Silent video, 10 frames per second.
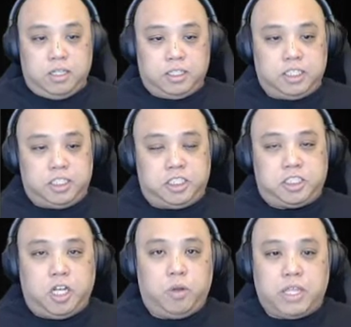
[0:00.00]
to
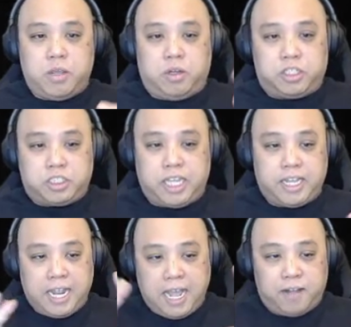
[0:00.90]
show that you understand
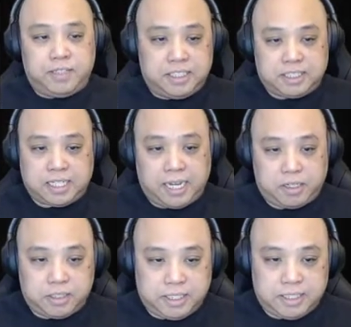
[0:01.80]
how
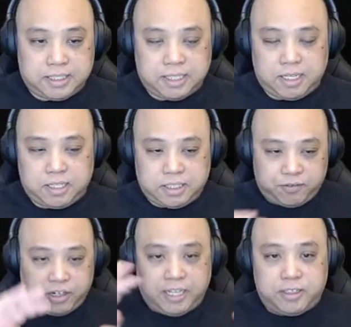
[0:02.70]
these
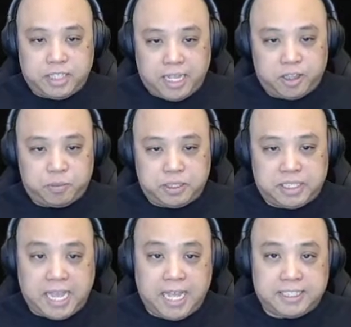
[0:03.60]
different enthalpies
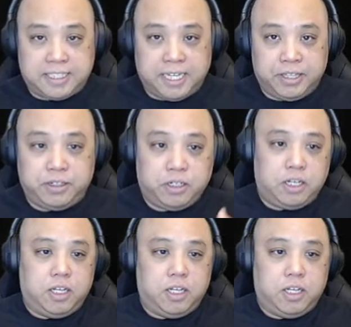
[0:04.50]
add together,